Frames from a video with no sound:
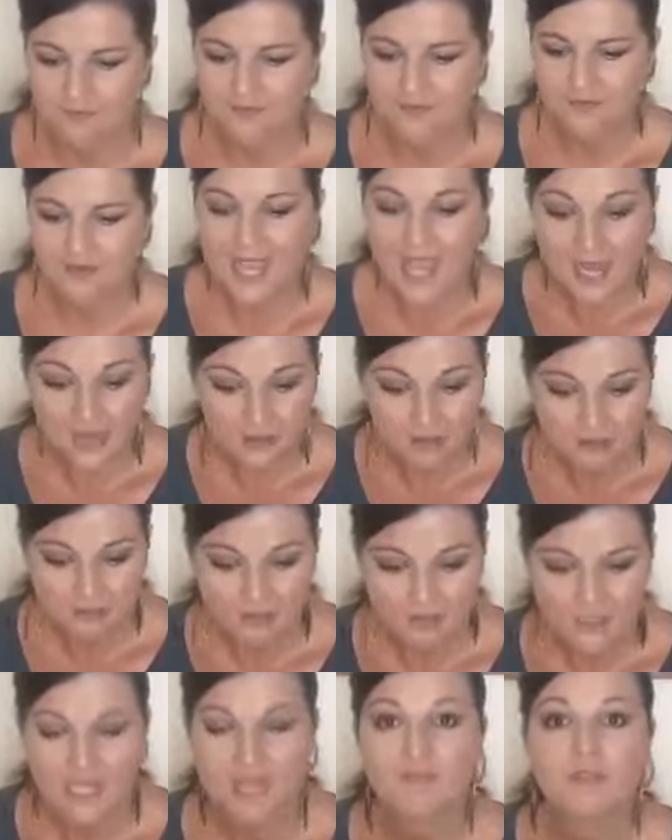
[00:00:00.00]
Now,
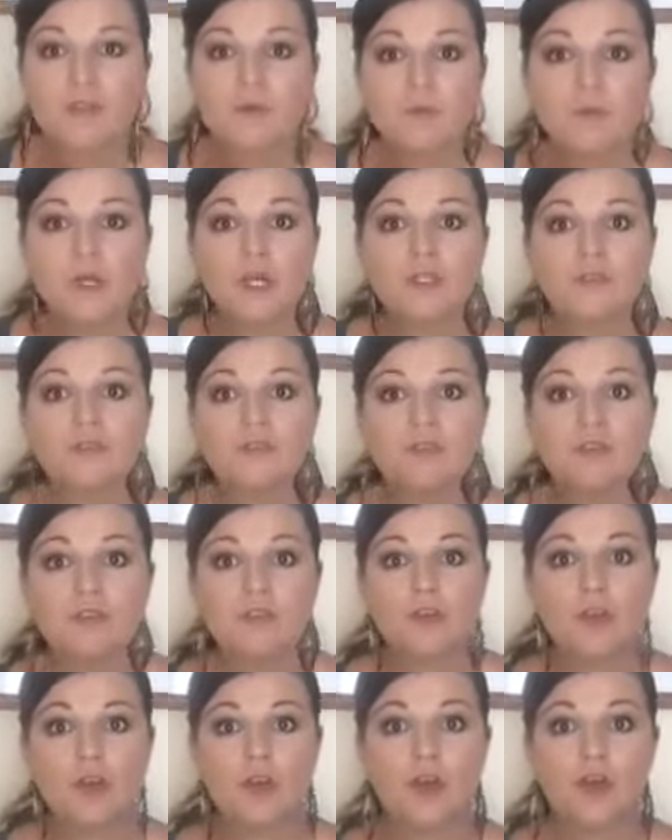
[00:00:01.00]
if you want
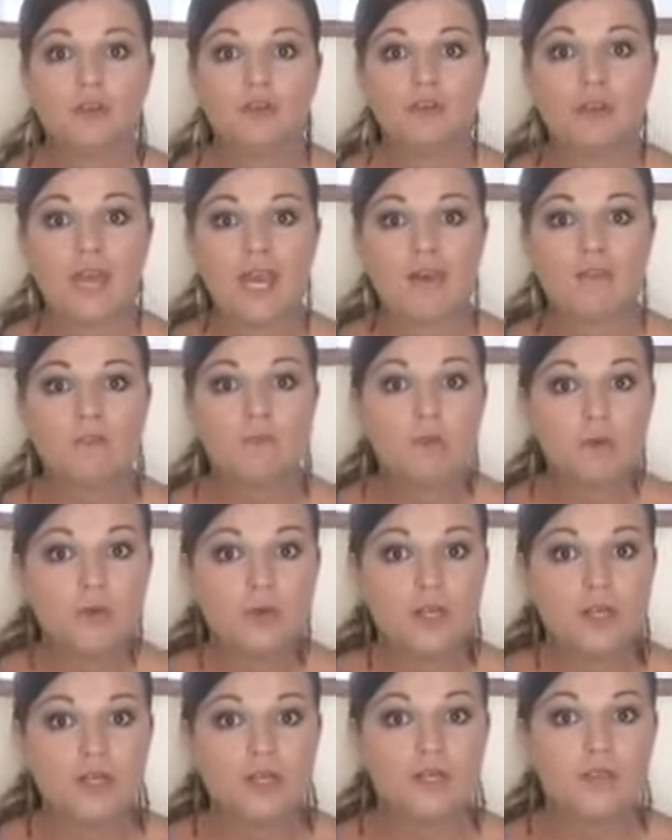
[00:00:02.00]
to have
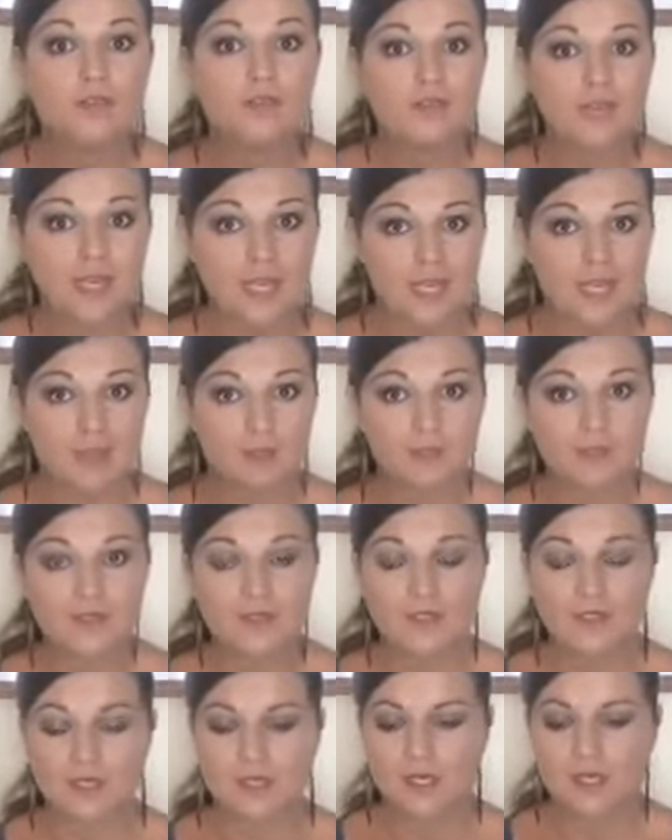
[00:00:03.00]
more
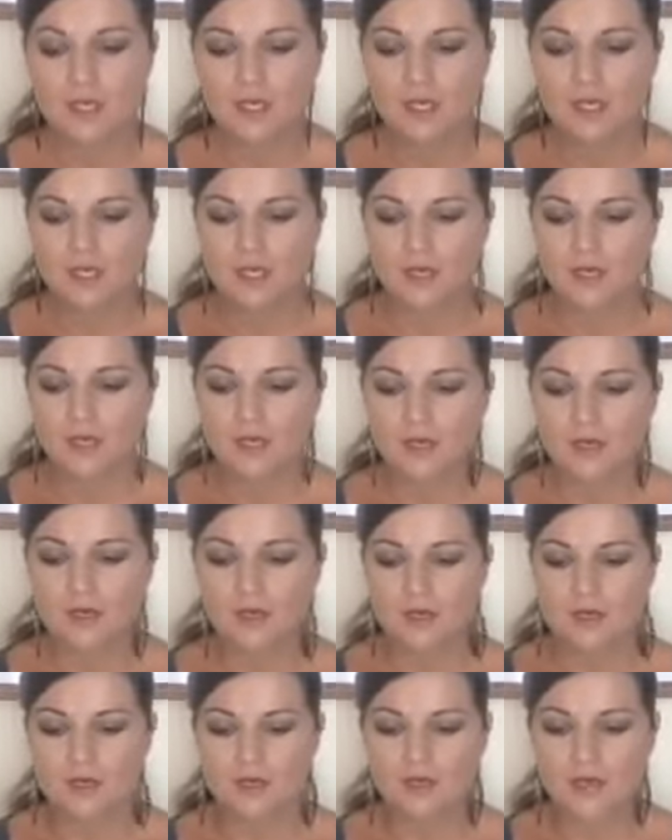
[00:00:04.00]
tips,
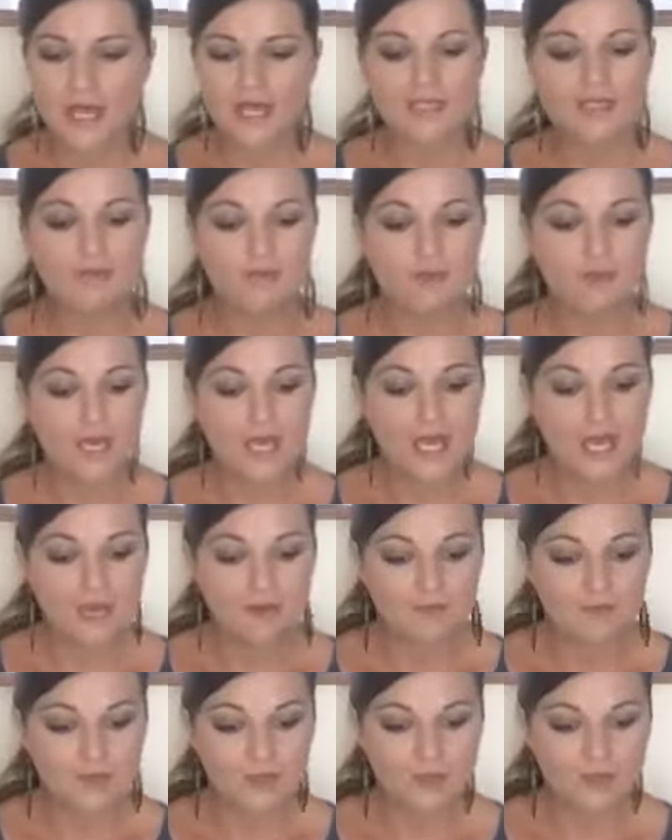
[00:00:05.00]
and if you
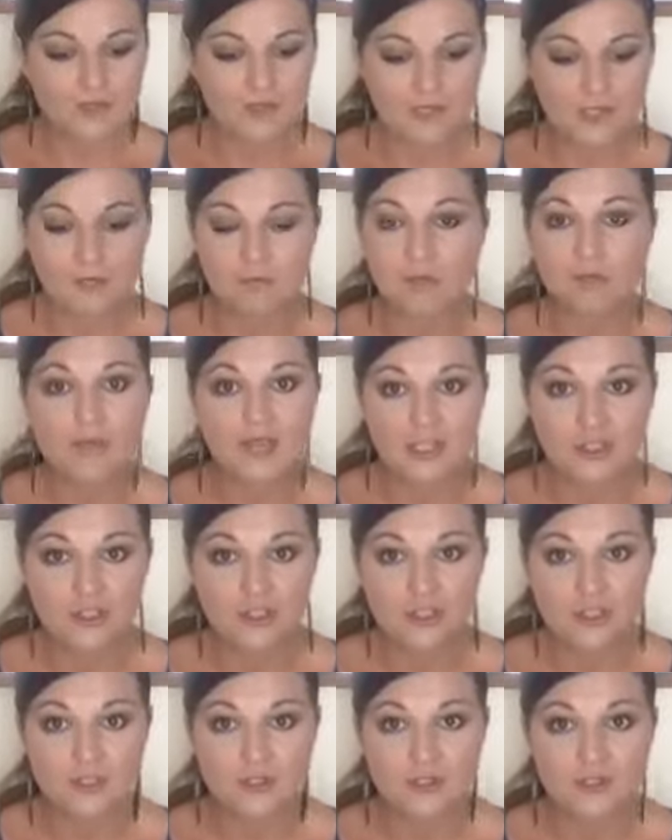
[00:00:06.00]
have some
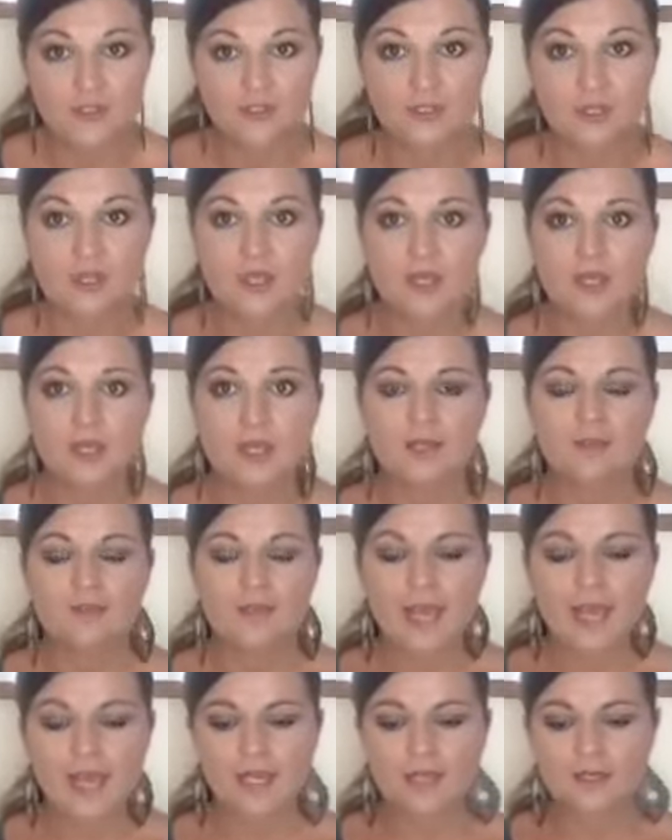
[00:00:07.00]
questions,
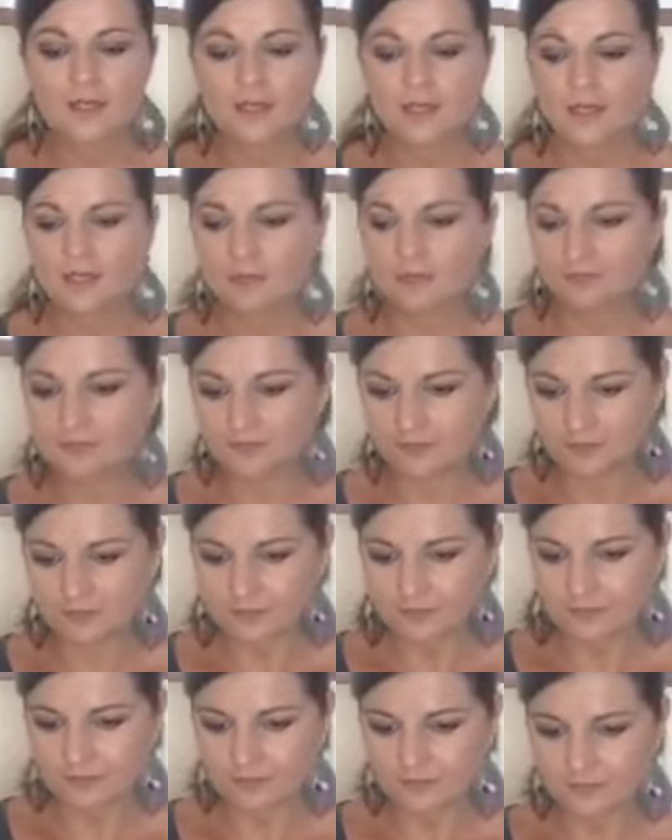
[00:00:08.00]
then
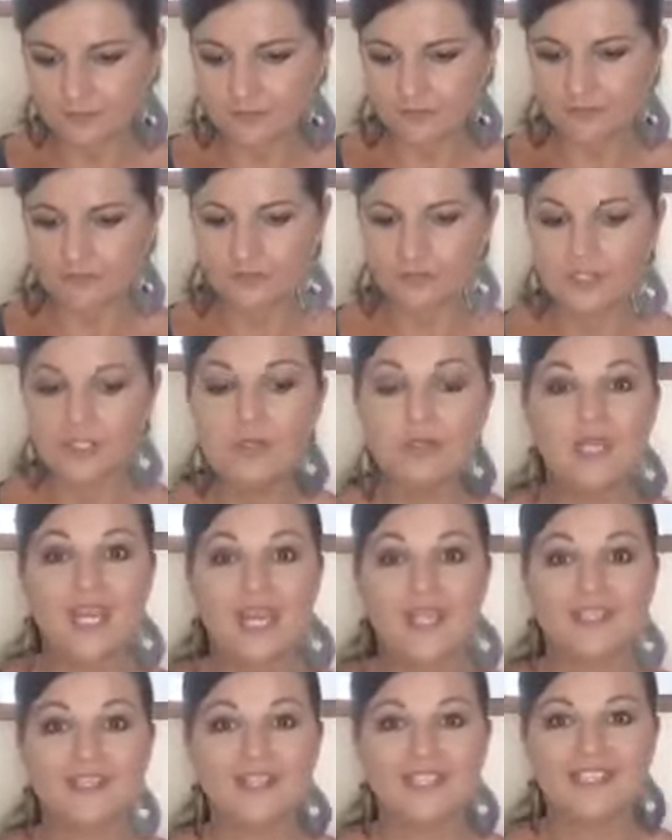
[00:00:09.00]
you
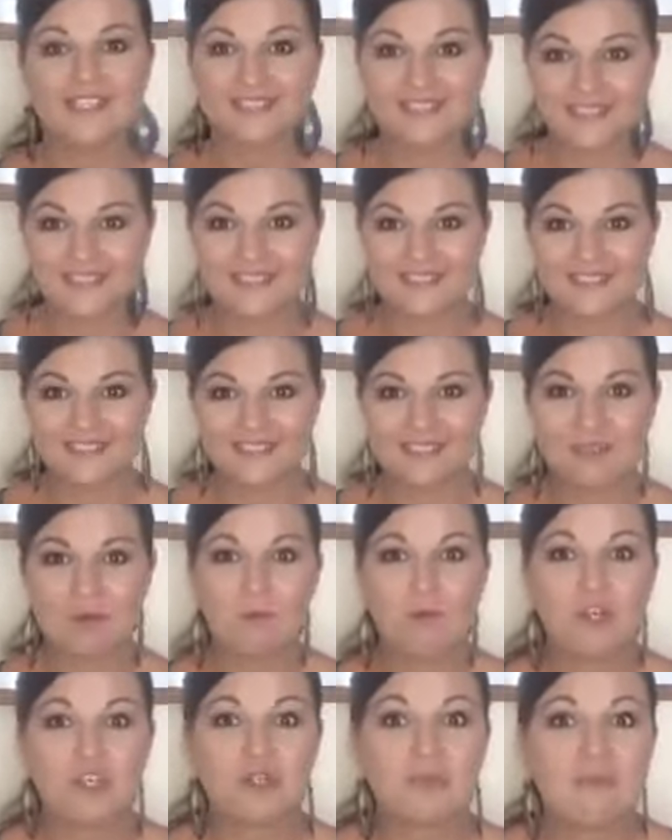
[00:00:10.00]
can
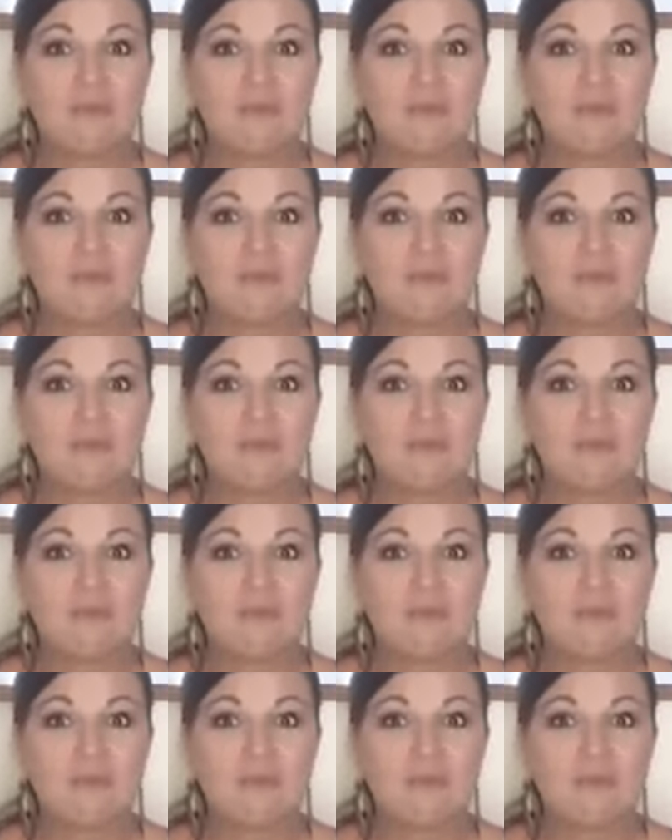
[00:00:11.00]
watch